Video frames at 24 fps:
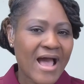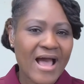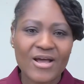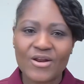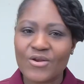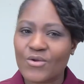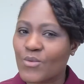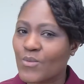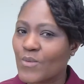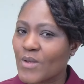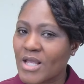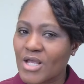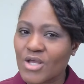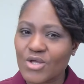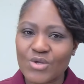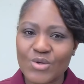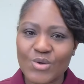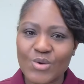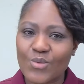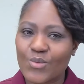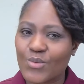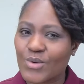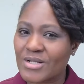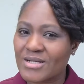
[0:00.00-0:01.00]
Either way,
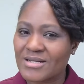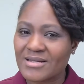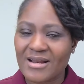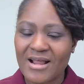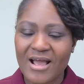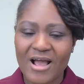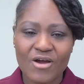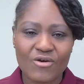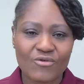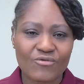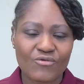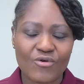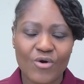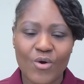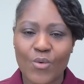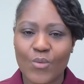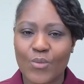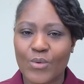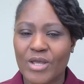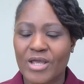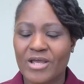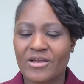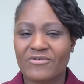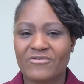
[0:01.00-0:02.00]
you will not grow
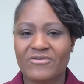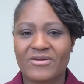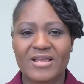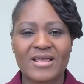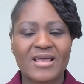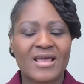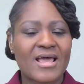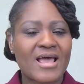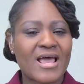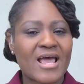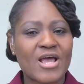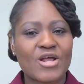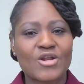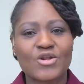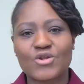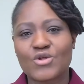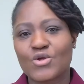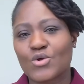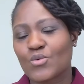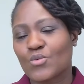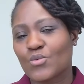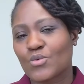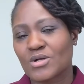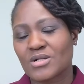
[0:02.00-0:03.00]
weary and
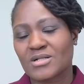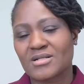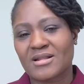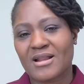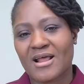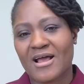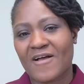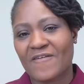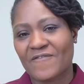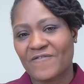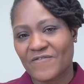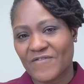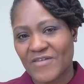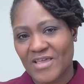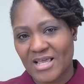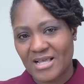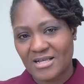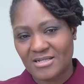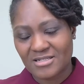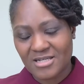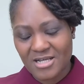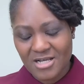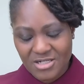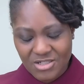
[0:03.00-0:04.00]
you will not
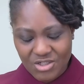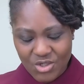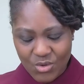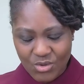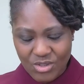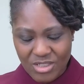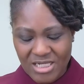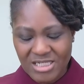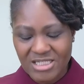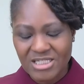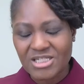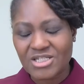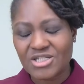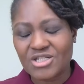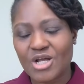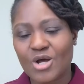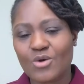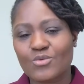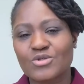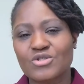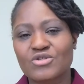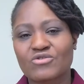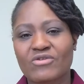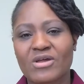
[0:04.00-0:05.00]
faint. So this is
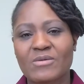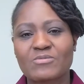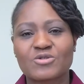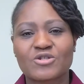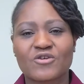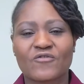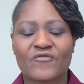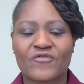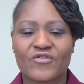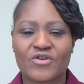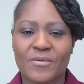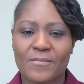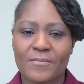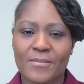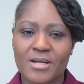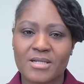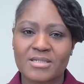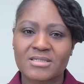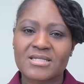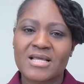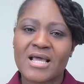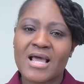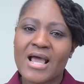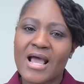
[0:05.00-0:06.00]
our scripture for the
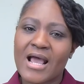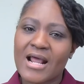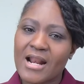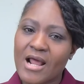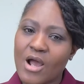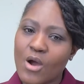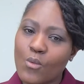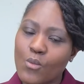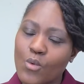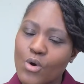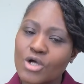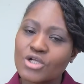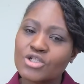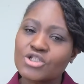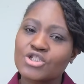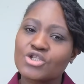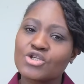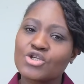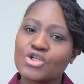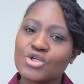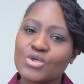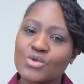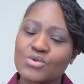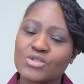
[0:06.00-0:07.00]
month. And I want
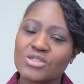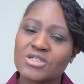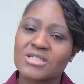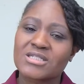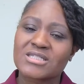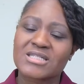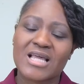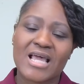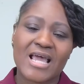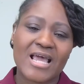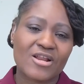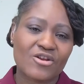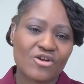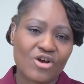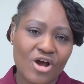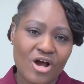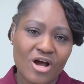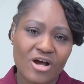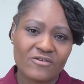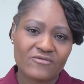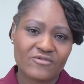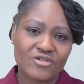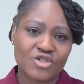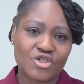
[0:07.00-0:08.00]
to use it to
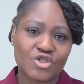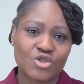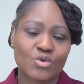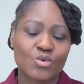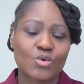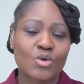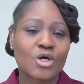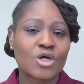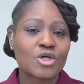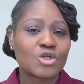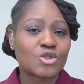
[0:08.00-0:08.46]
encourage you